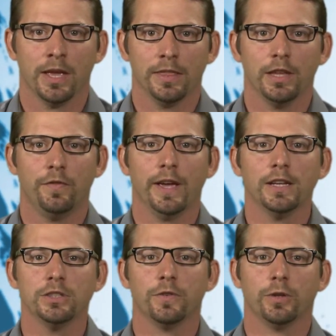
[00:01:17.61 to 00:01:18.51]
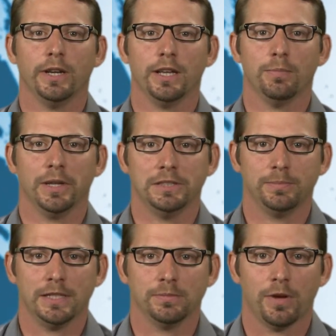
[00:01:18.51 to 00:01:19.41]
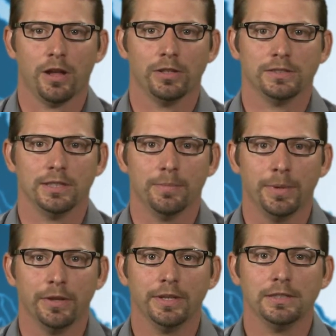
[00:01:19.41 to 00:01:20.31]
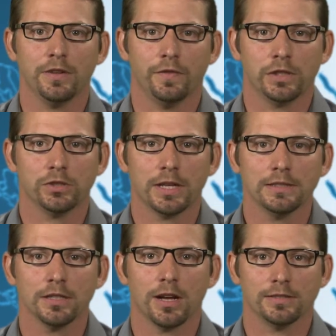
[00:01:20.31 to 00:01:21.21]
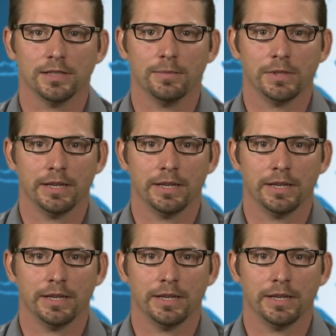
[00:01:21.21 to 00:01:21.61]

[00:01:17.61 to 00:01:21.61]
The advantage of creating a place-based model is the ability to visualize a concept